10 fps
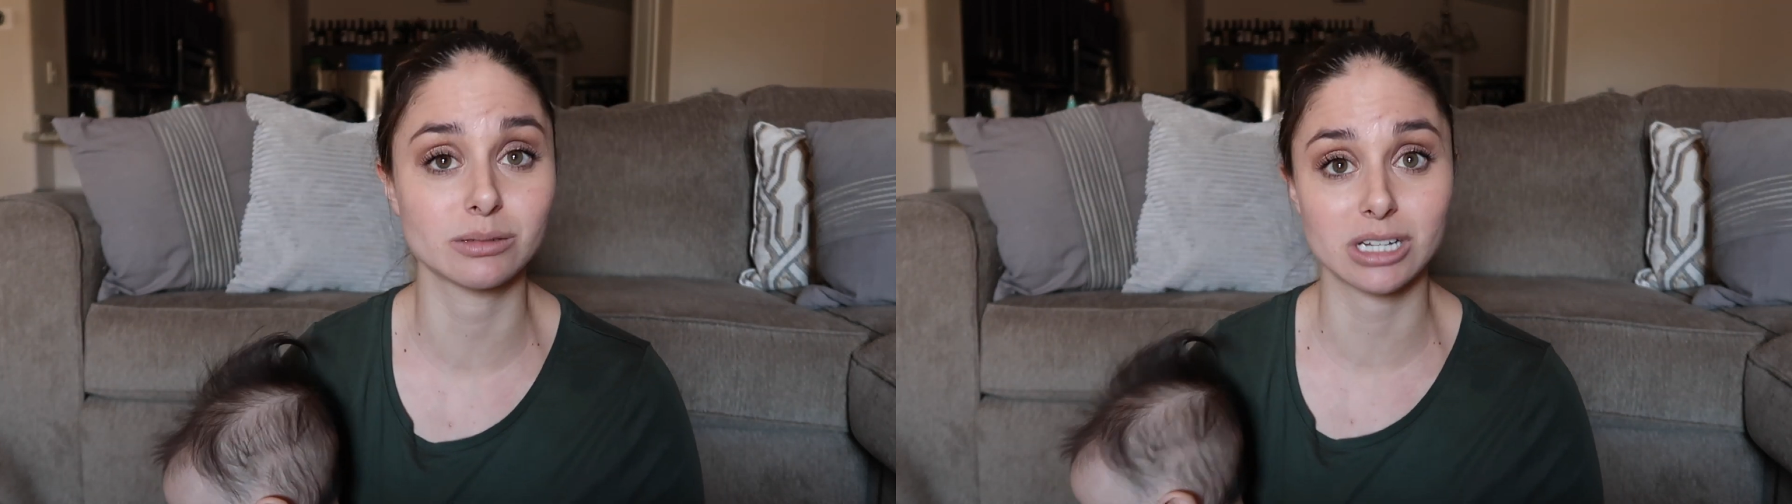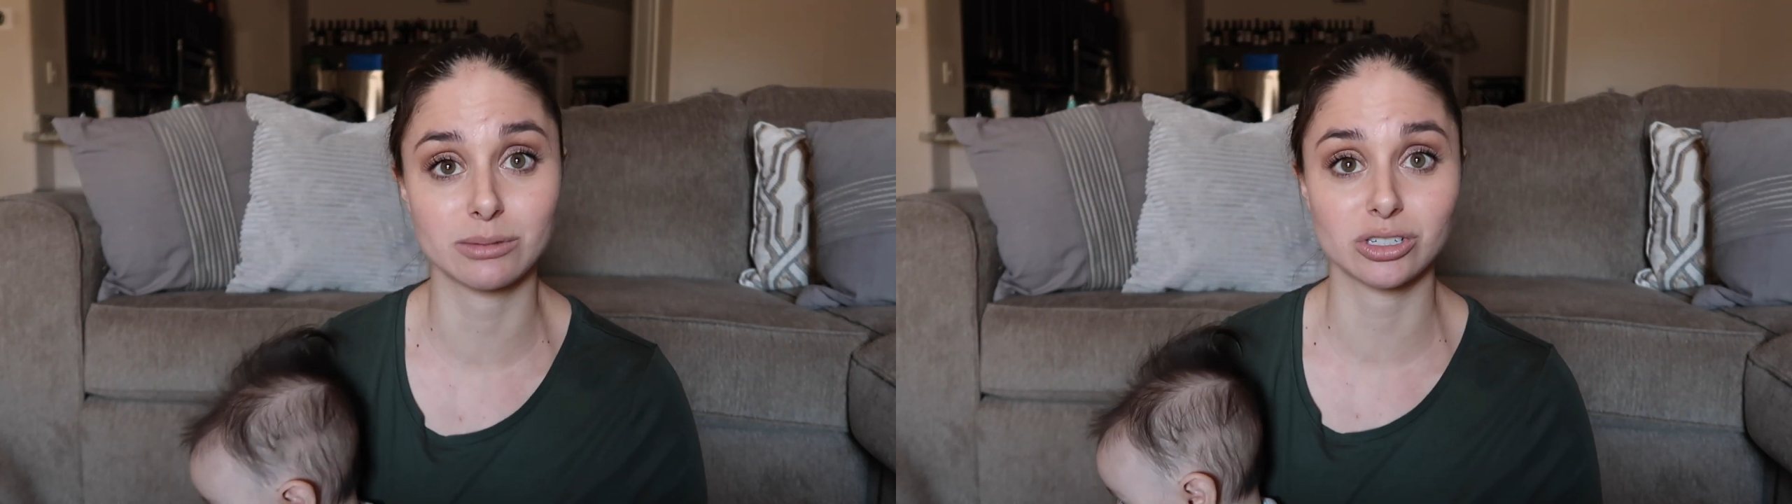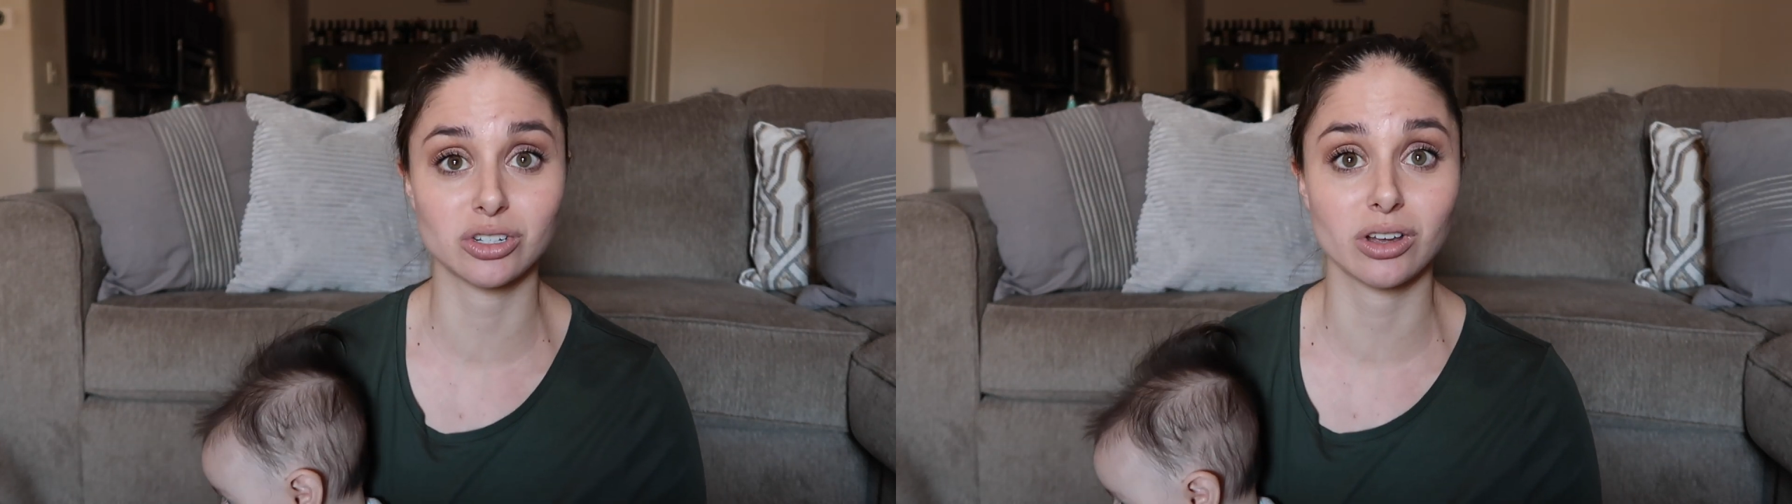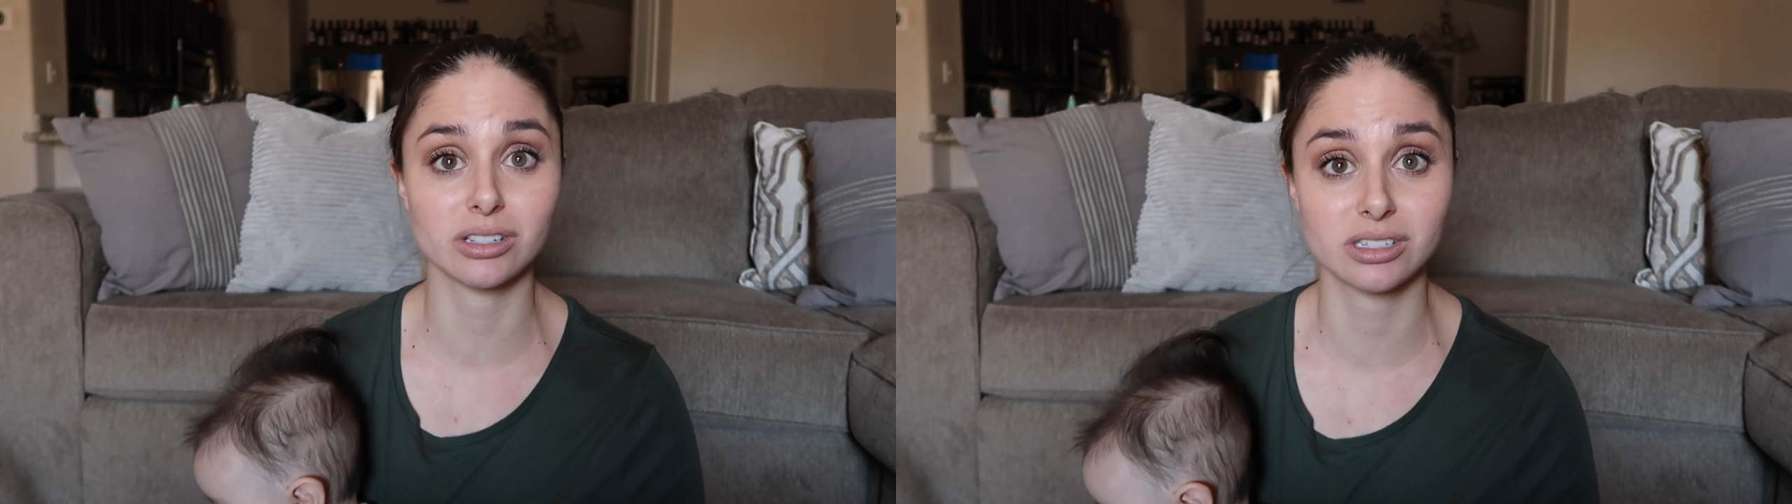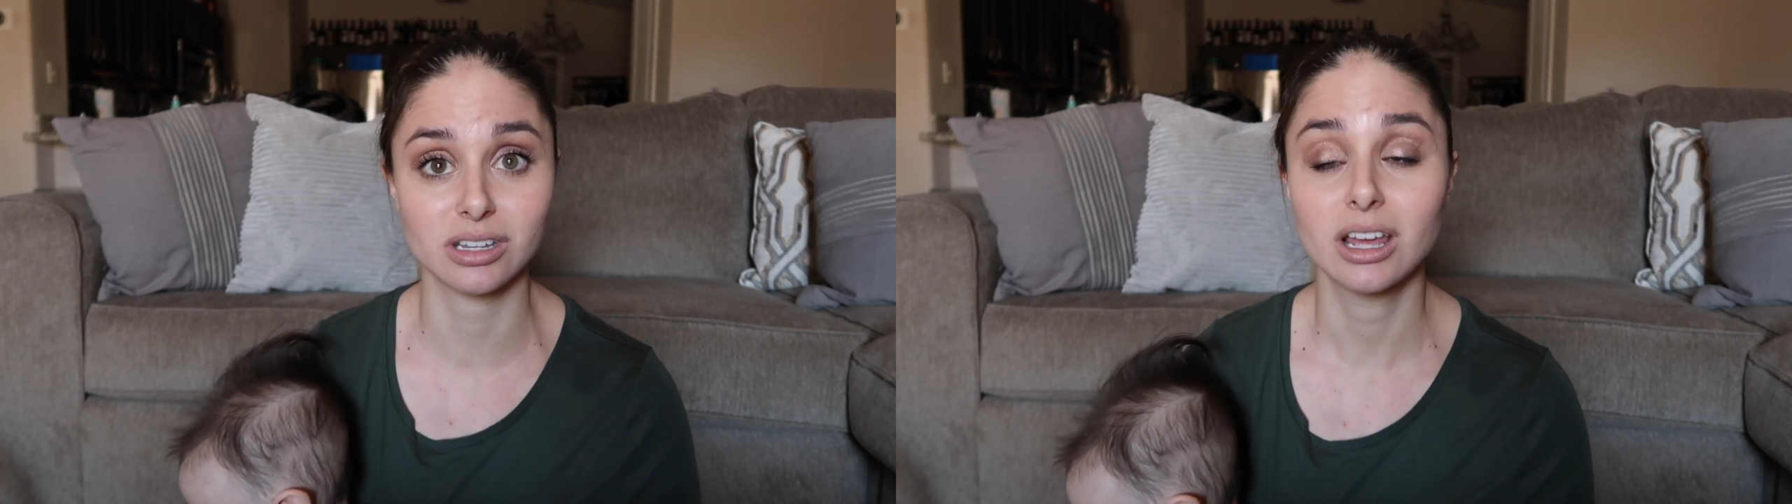Sometimes it took
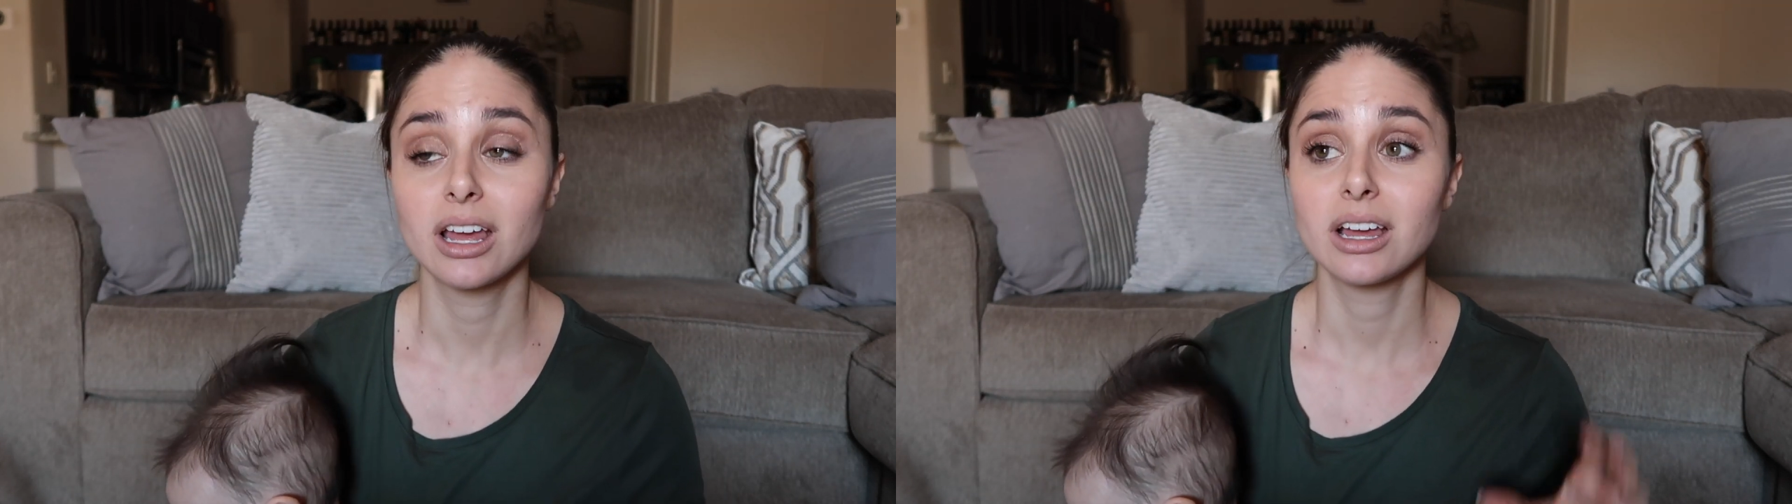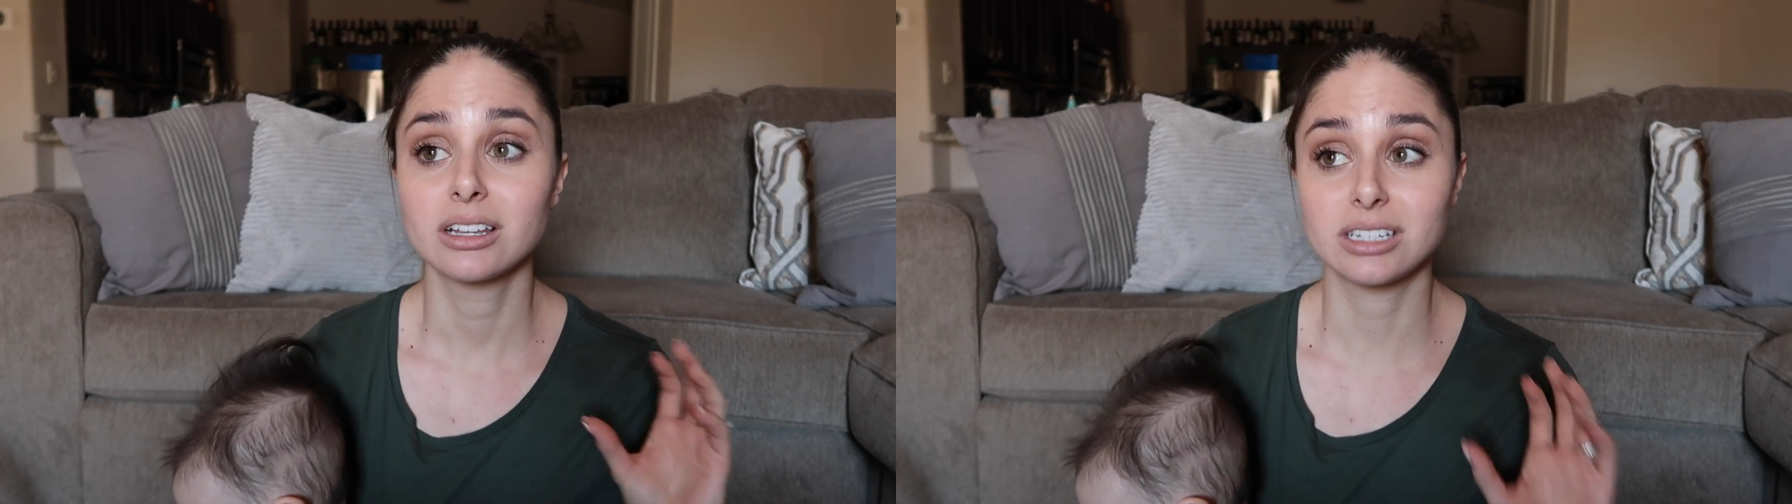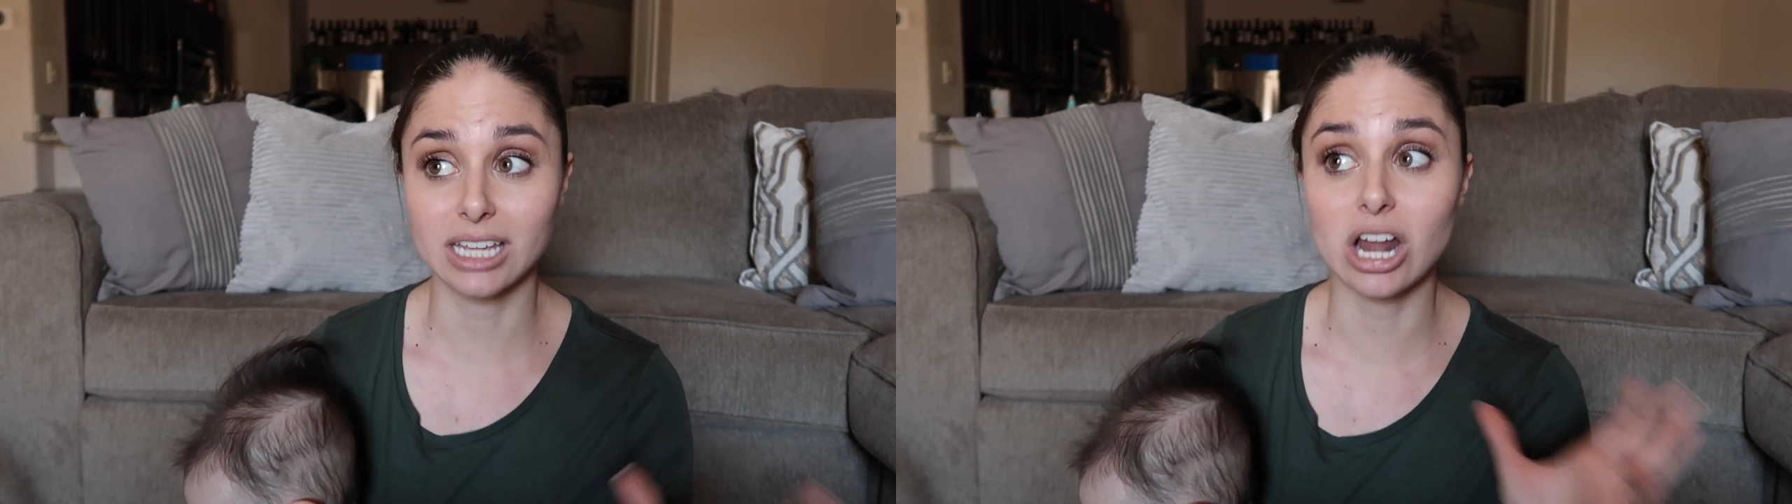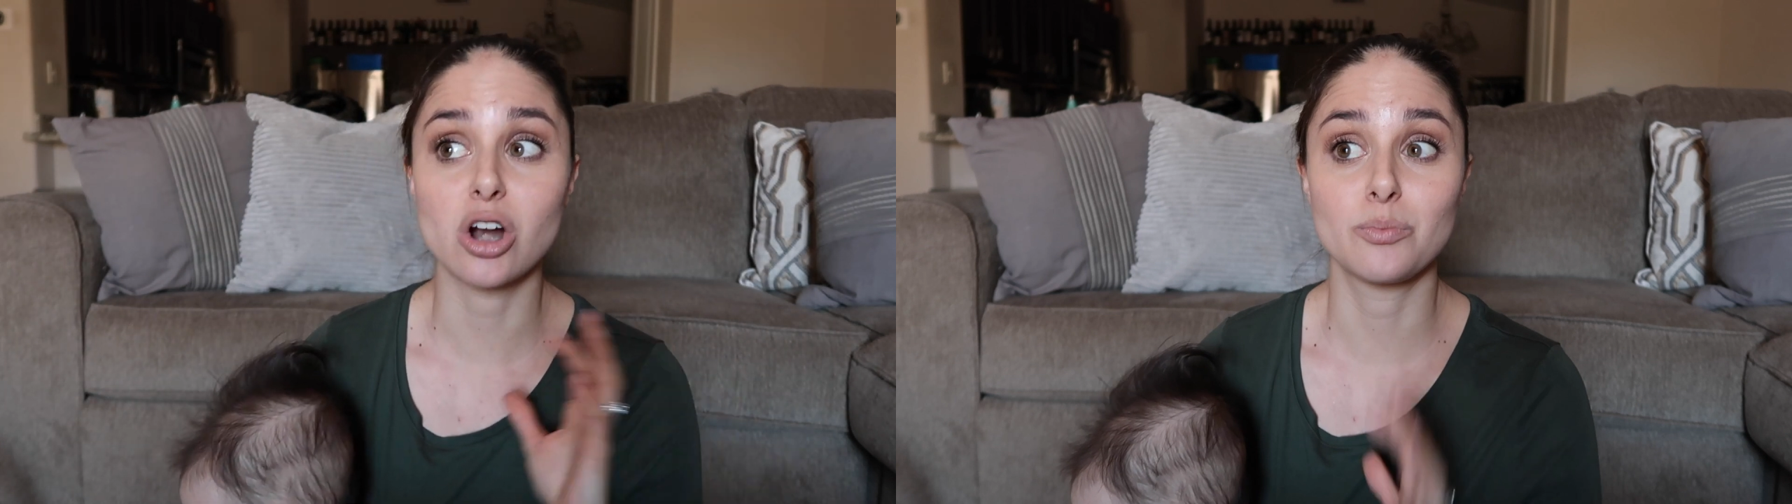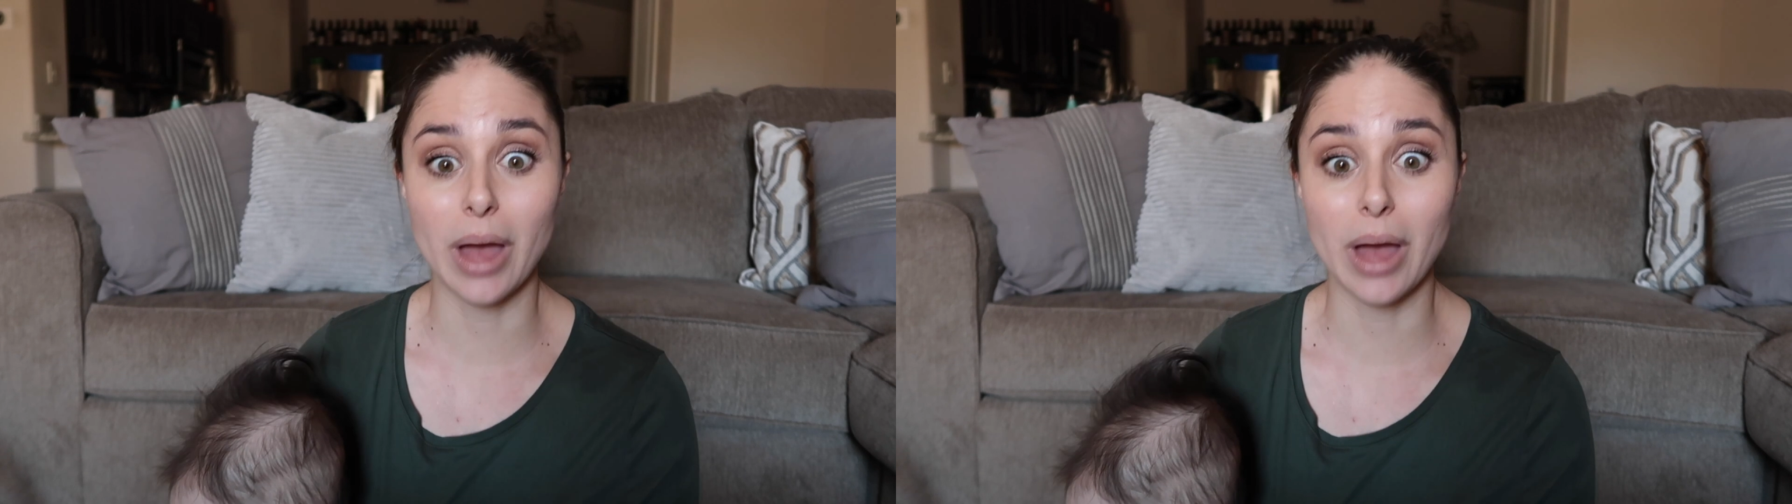us to get her